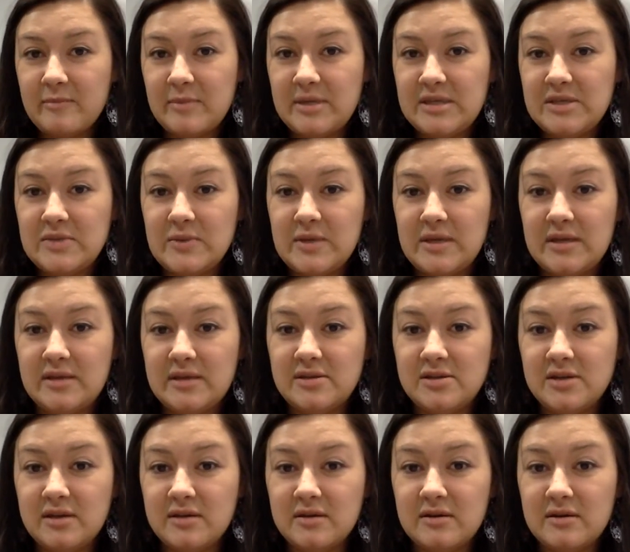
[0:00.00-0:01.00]
between each
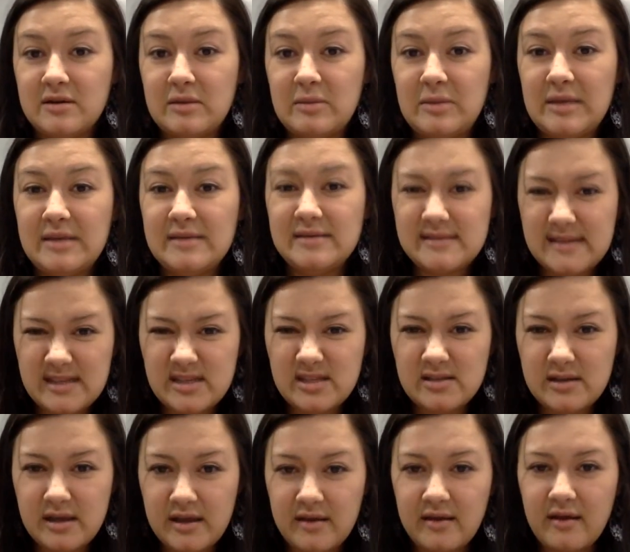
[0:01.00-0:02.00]
other because that's
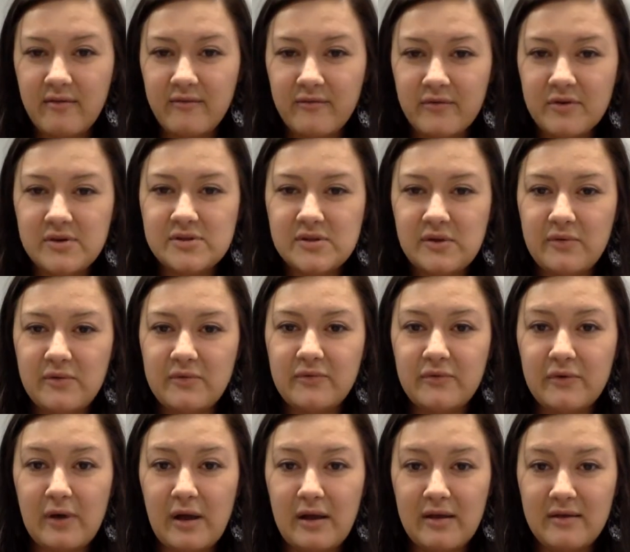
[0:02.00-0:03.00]
a comfort zone
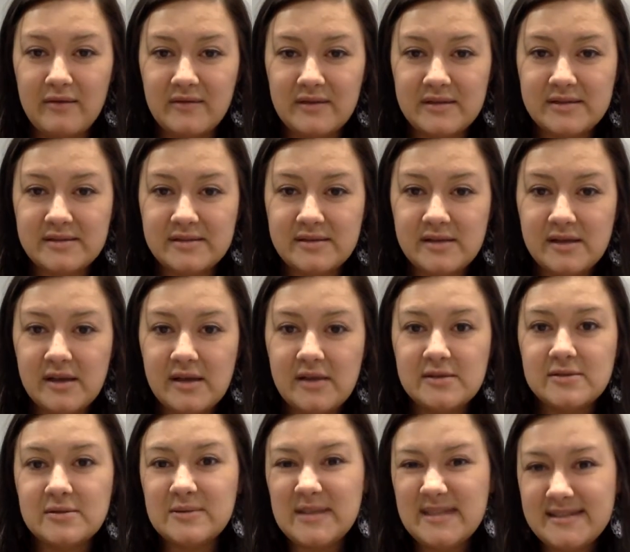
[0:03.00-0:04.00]
for all of us.
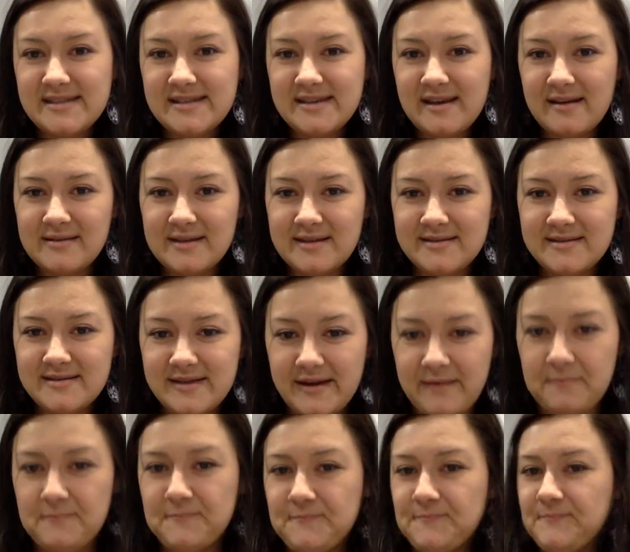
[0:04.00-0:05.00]
So let's see how that's done.